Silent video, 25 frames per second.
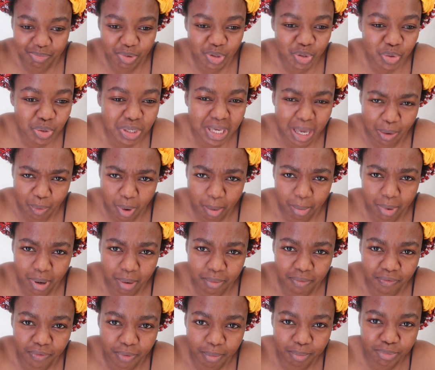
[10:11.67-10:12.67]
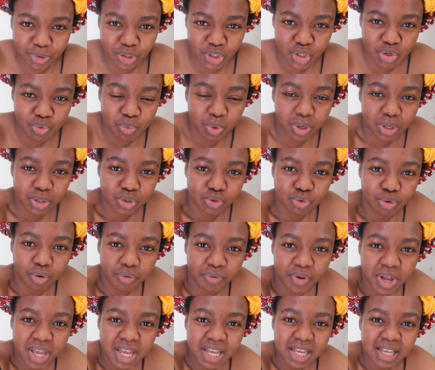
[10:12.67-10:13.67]
But you get where I'm coming from. So you want to
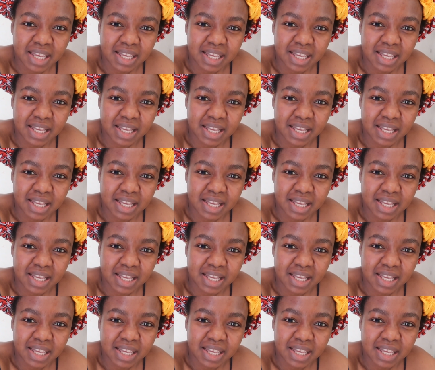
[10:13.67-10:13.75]
sort of